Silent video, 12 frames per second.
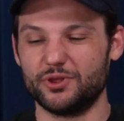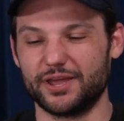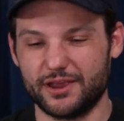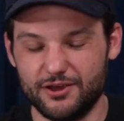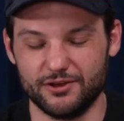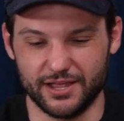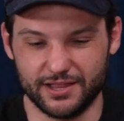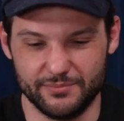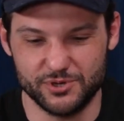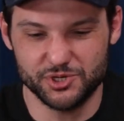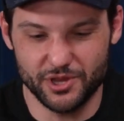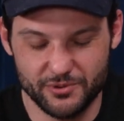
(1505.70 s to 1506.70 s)
like, here, like, let
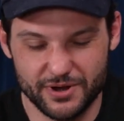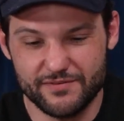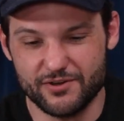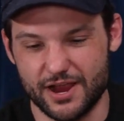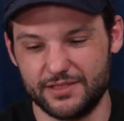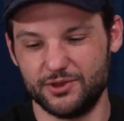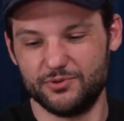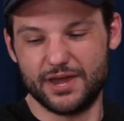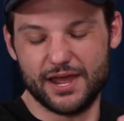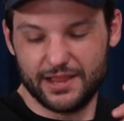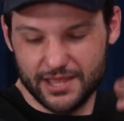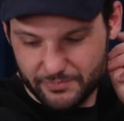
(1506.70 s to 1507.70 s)
me show you whatever, and then you
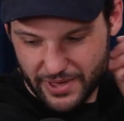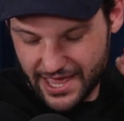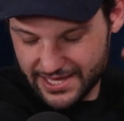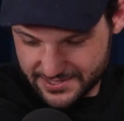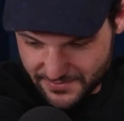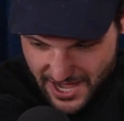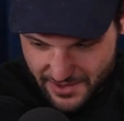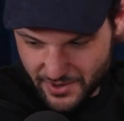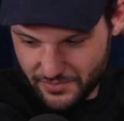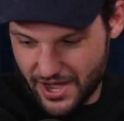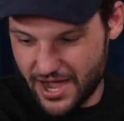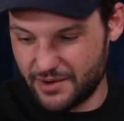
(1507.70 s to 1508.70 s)
kind of like pantomime it
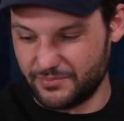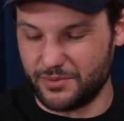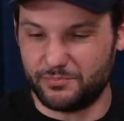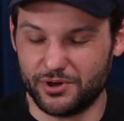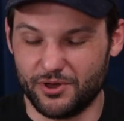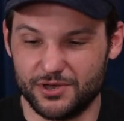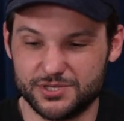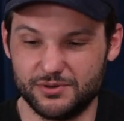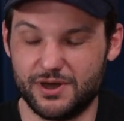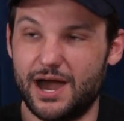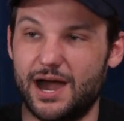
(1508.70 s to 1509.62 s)
behind me, but also